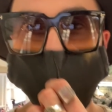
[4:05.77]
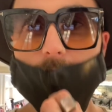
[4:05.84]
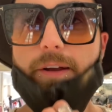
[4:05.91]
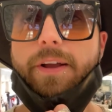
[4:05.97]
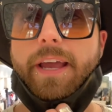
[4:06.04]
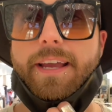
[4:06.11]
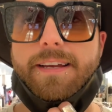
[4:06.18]

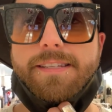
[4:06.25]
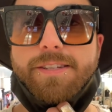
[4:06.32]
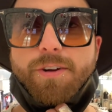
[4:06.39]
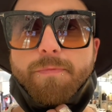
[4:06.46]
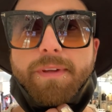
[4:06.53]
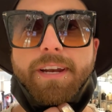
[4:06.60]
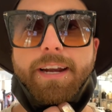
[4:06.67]
Okay, so
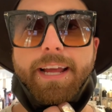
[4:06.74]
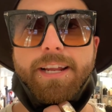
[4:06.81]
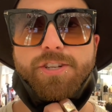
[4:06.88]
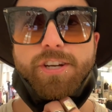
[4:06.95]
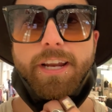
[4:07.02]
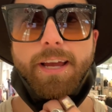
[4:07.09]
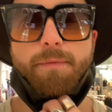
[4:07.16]
I'm in an
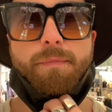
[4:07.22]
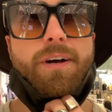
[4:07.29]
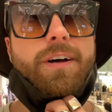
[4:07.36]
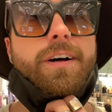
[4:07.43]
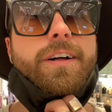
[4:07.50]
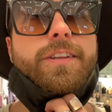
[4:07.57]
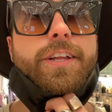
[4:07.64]
H&M
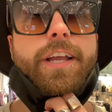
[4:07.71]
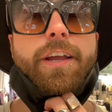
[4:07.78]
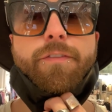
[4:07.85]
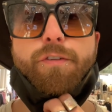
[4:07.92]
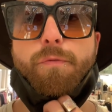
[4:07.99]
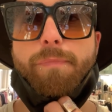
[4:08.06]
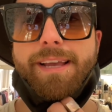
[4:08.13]
looking
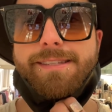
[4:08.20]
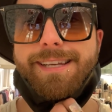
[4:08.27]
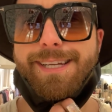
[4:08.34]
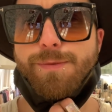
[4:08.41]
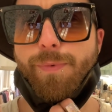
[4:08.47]
for basics.